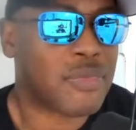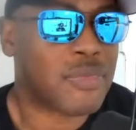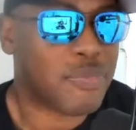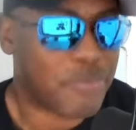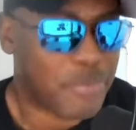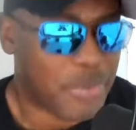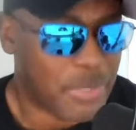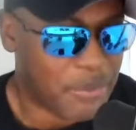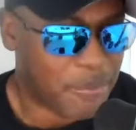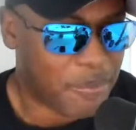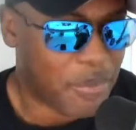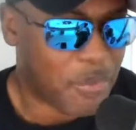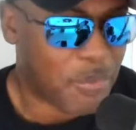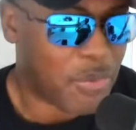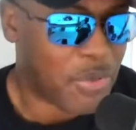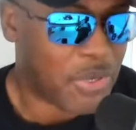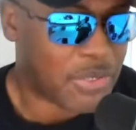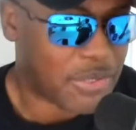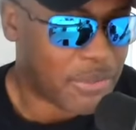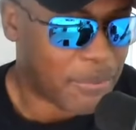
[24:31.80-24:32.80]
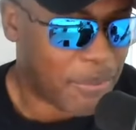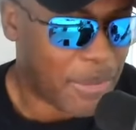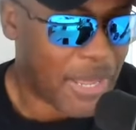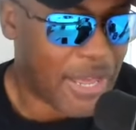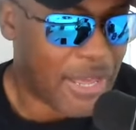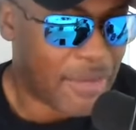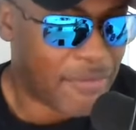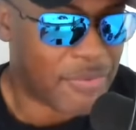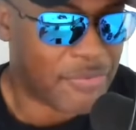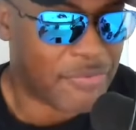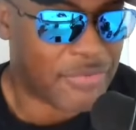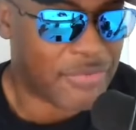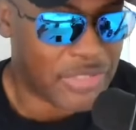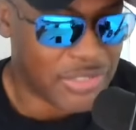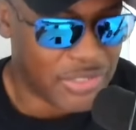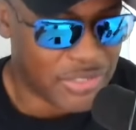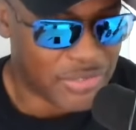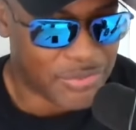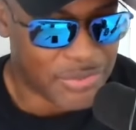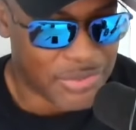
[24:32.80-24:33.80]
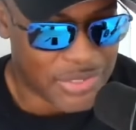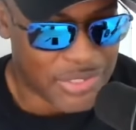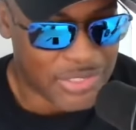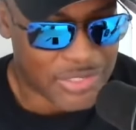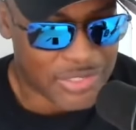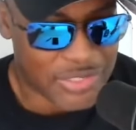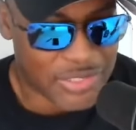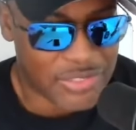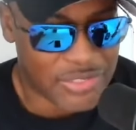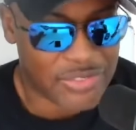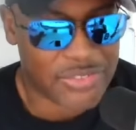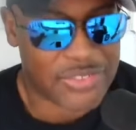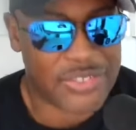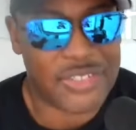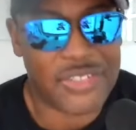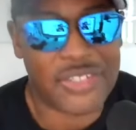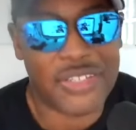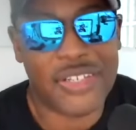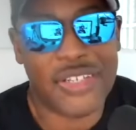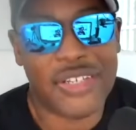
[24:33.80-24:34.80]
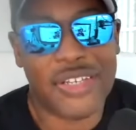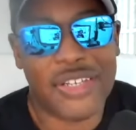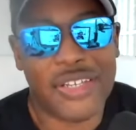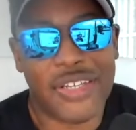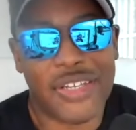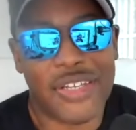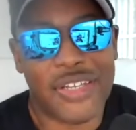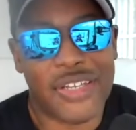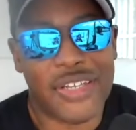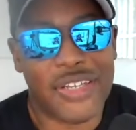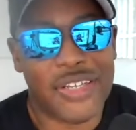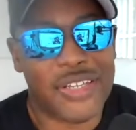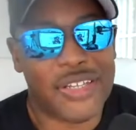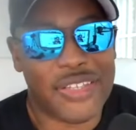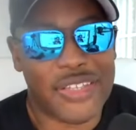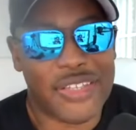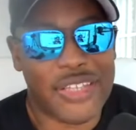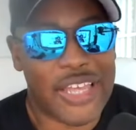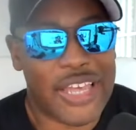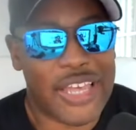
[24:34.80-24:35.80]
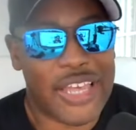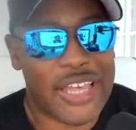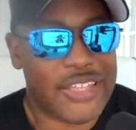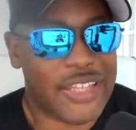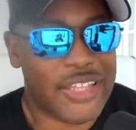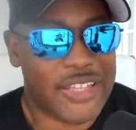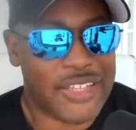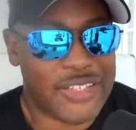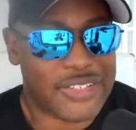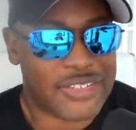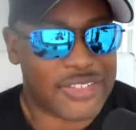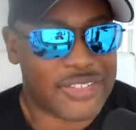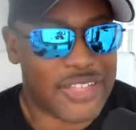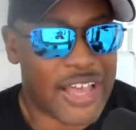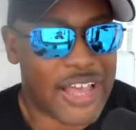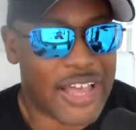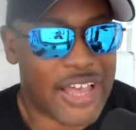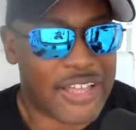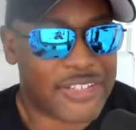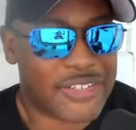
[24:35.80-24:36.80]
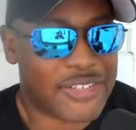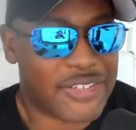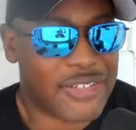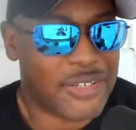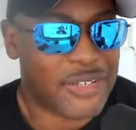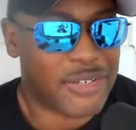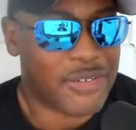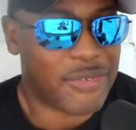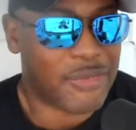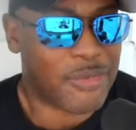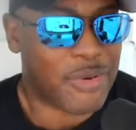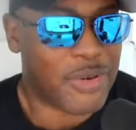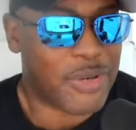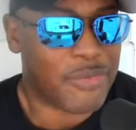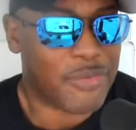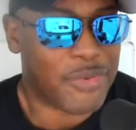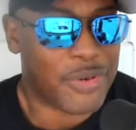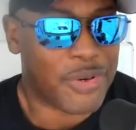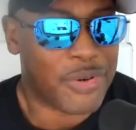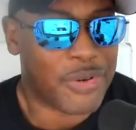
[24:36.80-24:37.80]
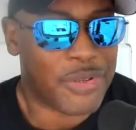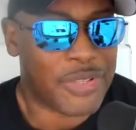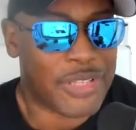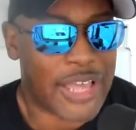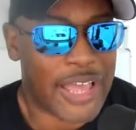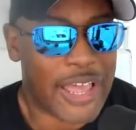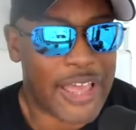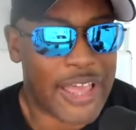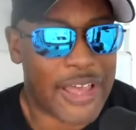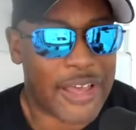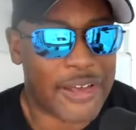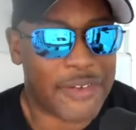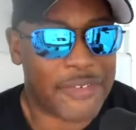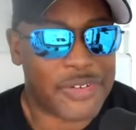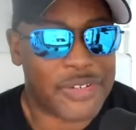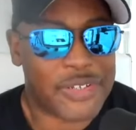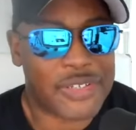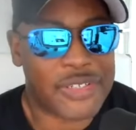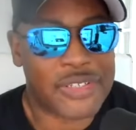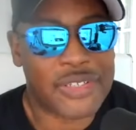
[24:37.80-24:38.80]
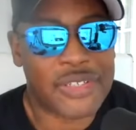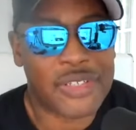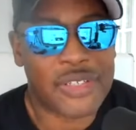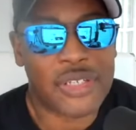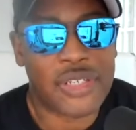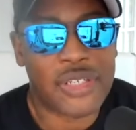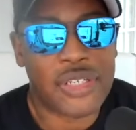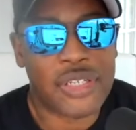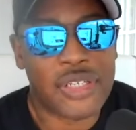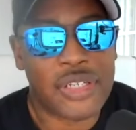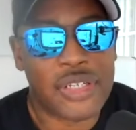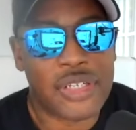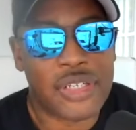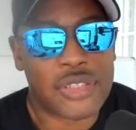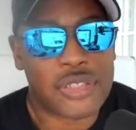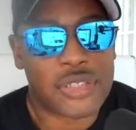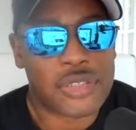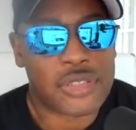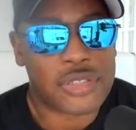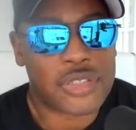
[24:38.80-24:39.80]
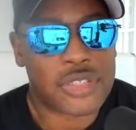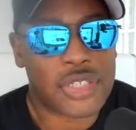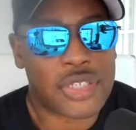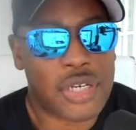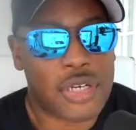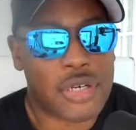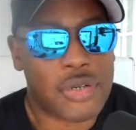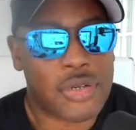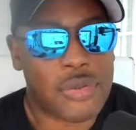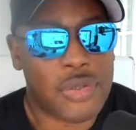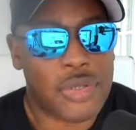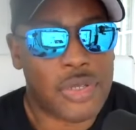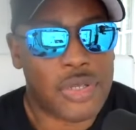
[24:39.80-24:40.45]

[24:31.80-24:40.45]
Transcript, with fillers: people want the path of least resistance. That is not what we're going to have. So